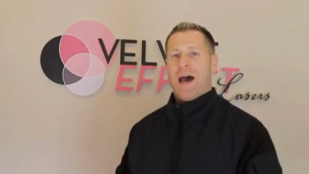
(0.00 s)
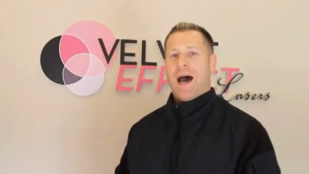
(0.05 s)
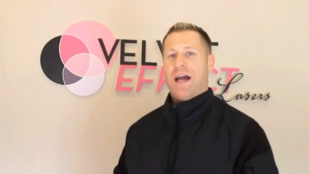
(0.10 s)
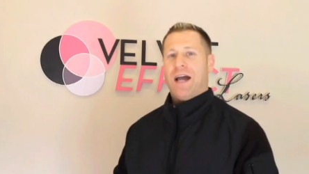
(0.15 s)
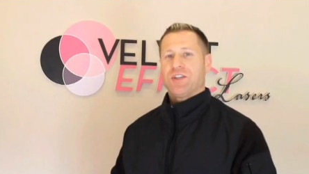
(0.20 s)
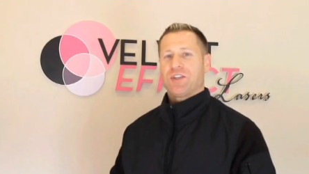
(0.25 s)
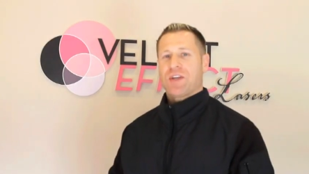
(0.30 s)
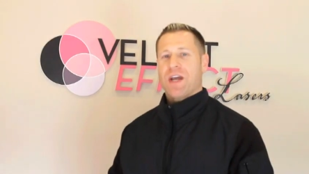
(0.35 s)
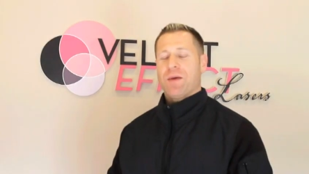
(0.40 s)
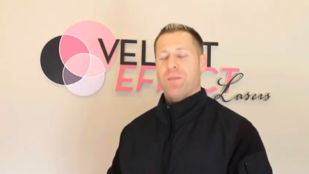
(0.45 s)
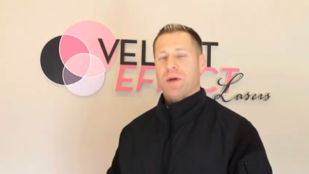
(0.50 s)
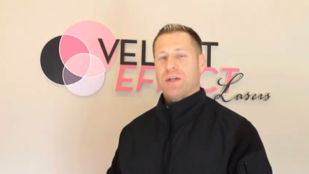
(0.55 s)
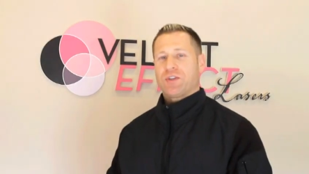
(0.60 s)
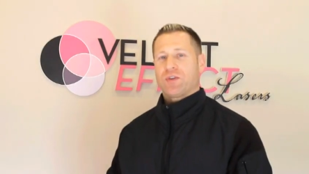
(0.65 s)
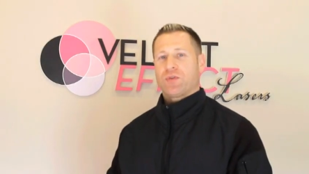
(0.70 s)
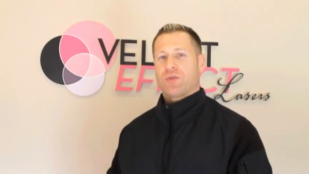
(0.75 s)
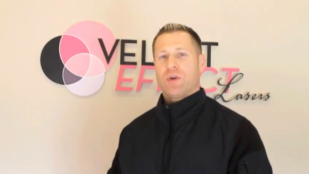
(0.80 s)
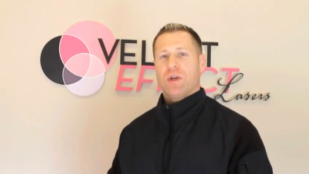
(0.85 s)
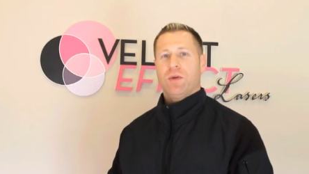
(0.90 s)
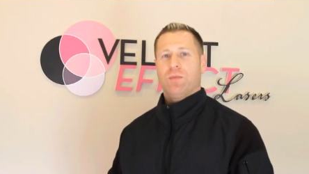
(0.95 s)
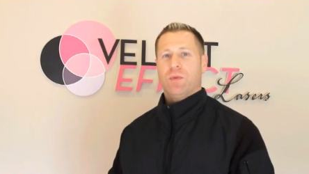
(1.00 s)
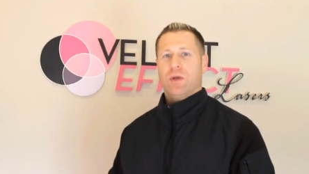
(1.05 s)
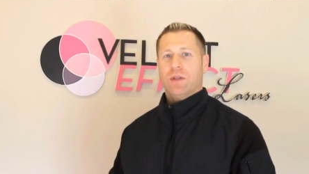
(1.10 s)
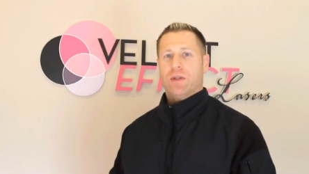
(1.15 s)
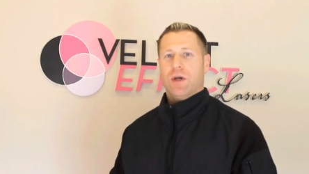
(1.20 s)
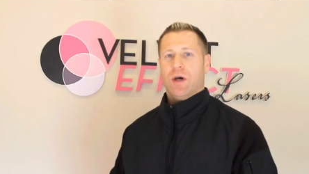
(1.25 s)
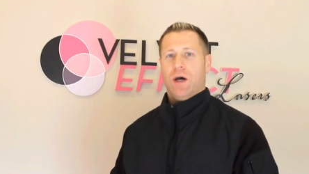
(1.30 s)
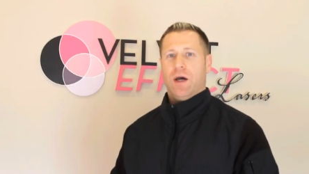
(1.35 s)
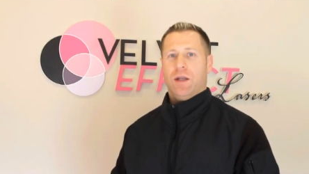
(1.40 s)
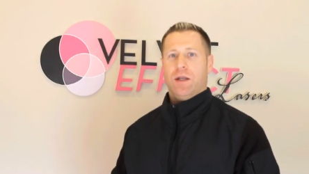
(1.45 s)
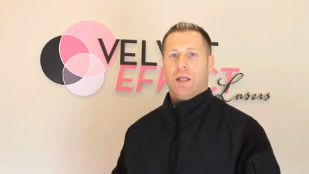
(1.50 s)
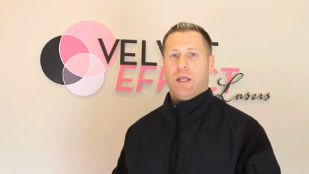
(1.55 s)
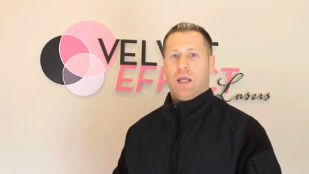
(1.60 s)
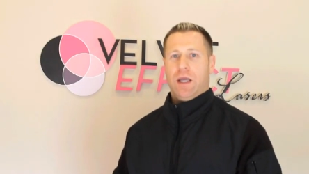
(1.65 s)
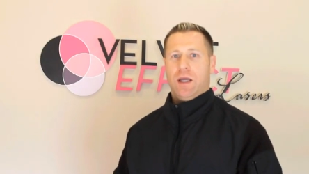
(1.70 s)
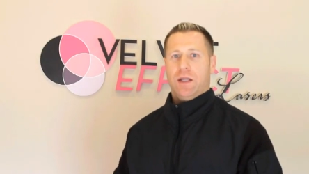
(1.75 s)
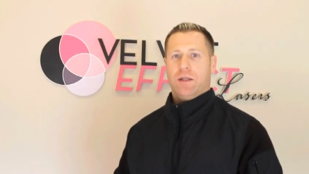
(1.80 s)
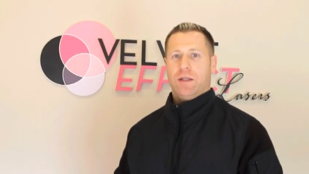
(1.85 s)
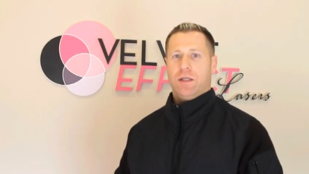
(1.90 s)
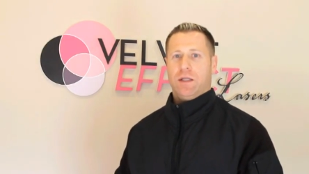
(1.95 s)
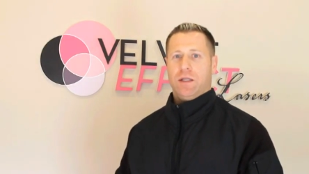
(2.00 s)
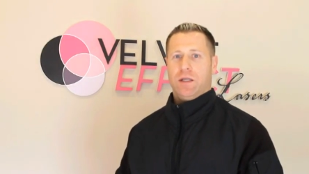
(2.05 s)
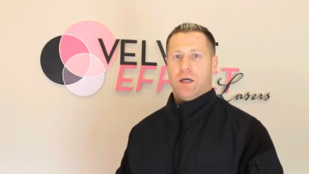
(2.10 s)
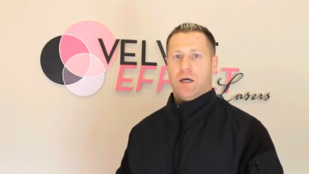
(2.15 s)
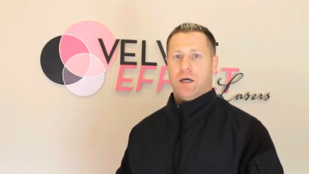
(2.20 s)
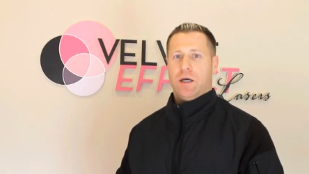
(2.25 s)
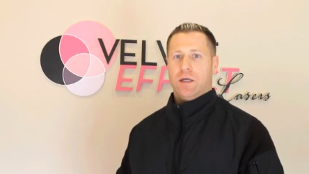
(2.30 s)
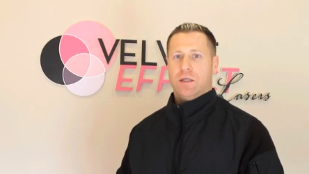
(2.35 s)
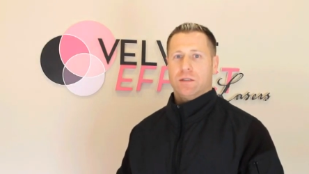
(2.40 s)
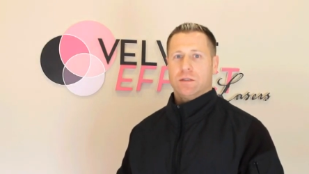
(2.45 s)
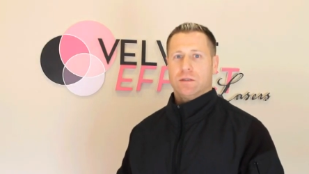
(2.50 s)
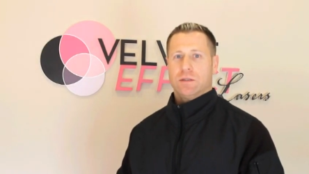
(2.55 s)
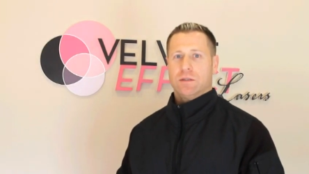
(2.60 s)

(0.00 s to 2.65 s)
I just got my treatment done and the uh,